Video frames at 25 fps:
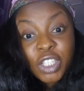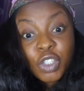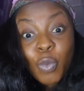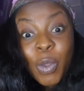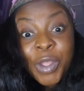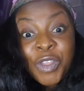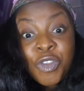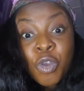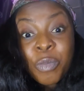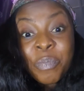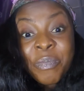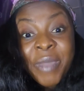
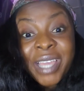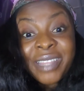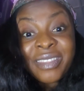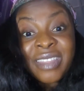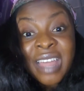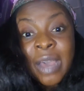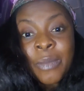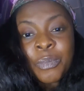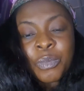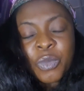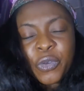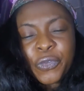When you
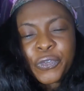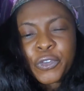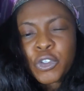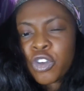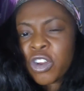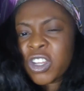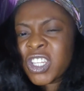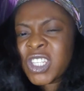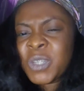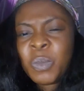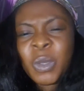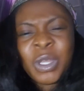make that move,
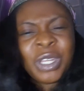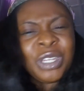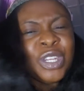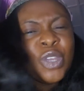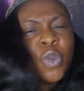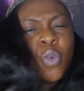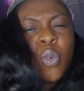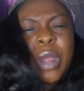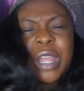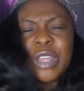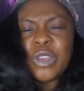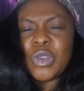trust me,
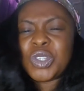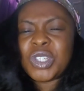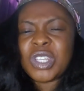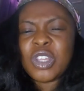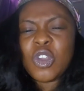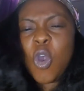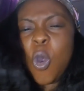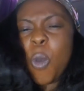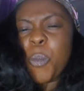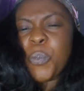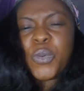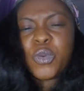the way you
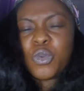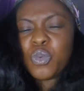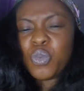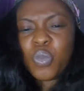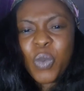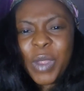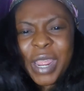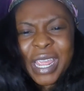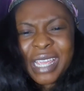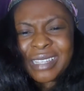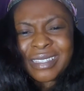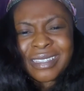see
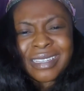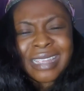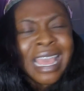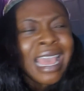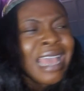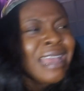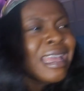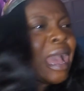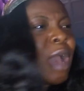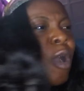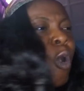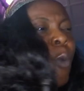open ways,
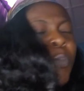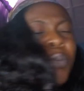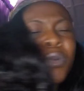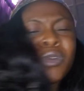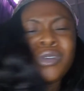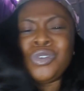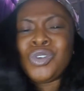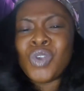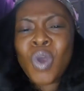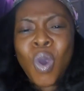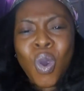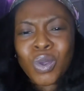
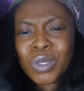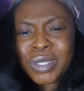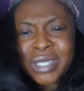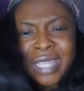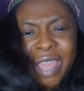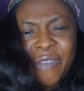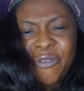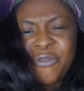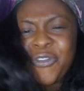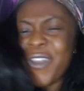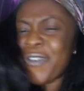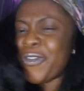open doors,
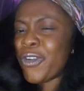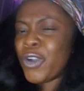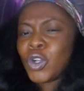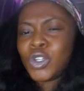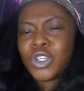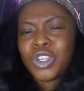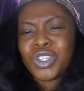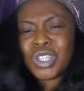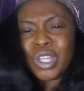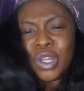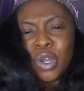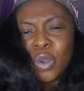fever
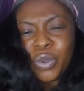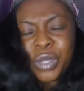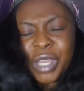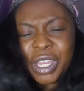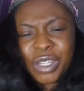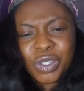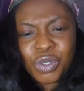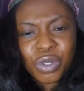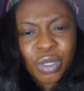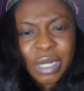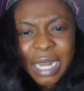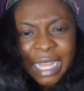will just
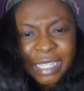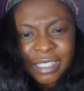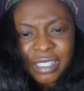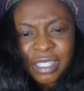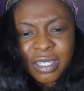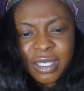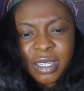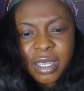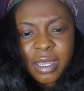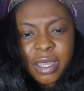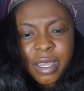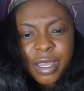locate you like
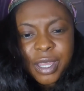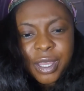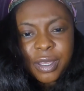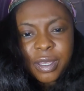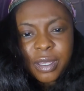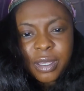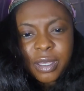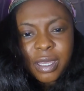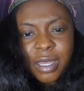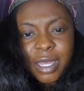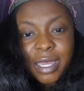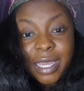this.
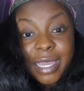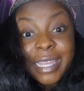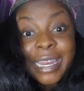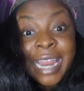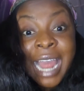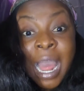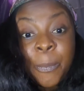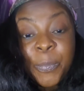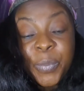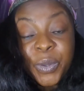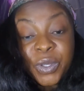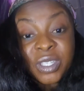
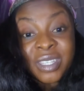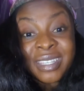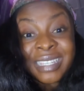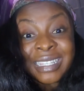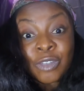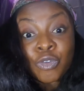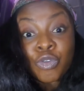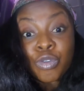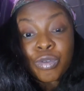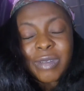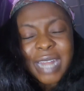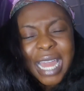It
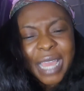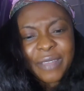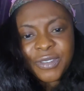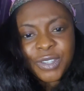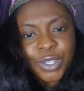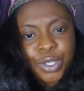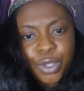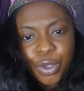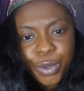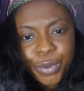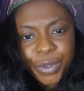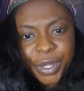happens. True life
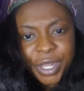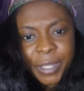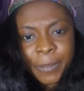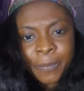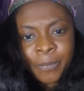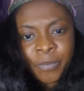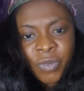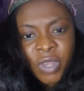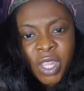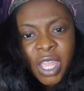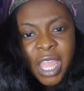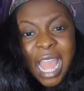
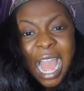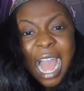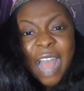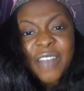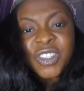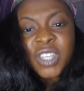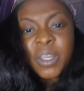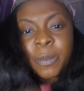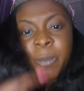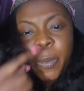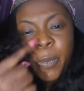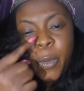story.
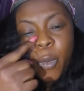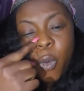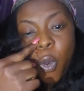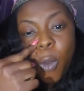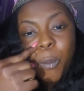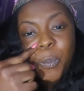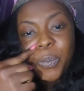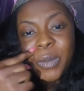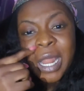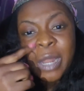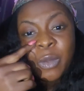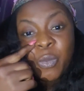I've seen people
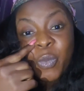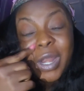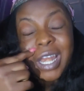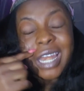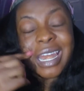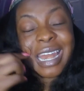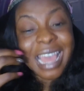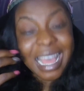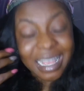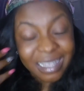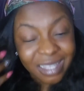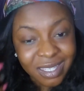who plan
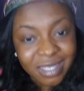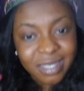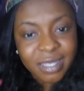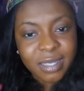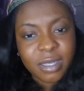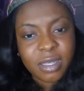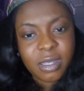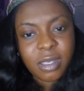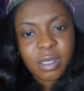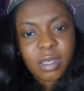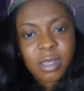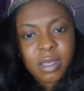with
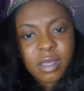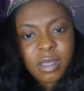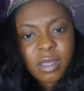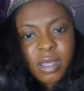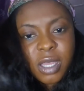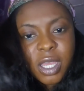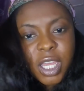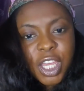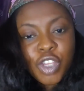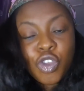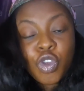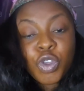less.
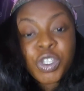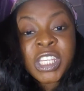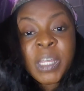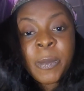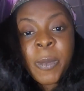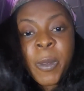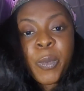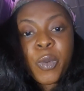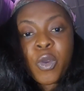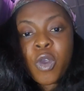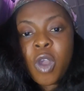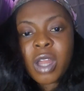You
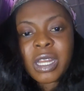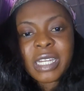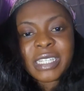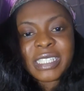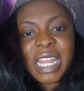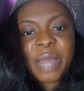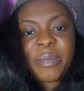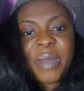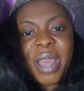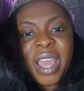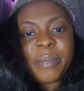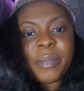see people
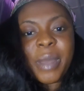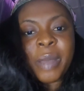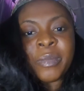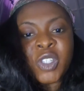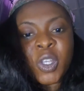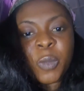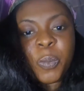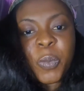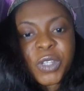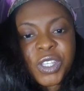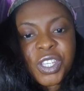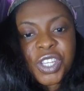calling them,
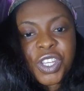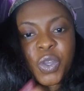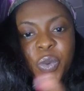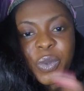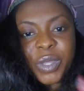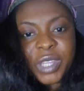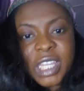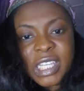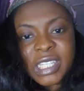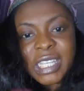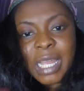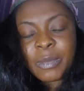I'm supporting
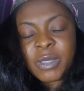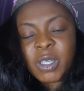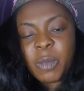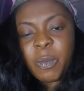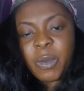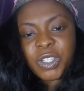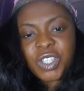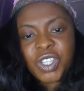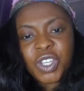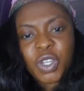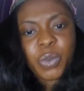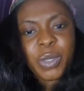you with this, I'm
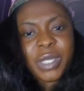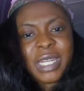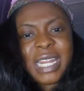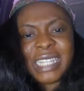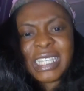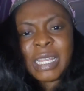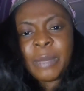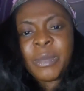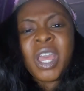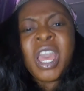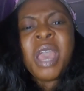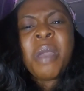supporting you with
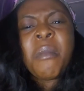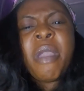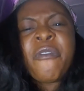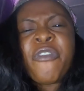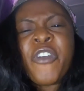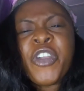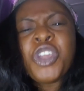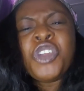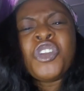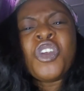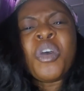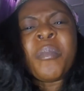that.
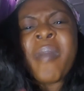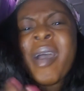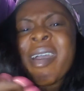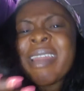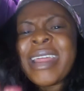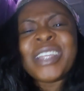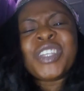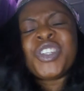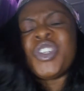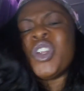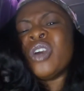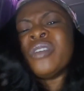Before you know,
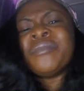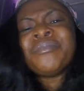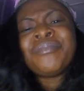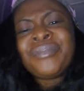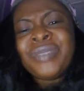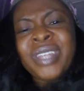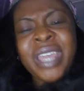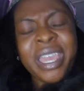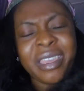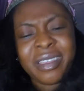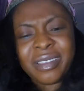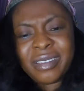marriage
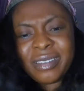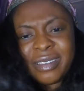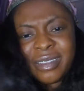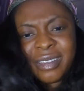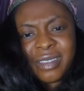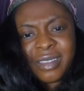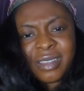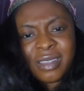don't day.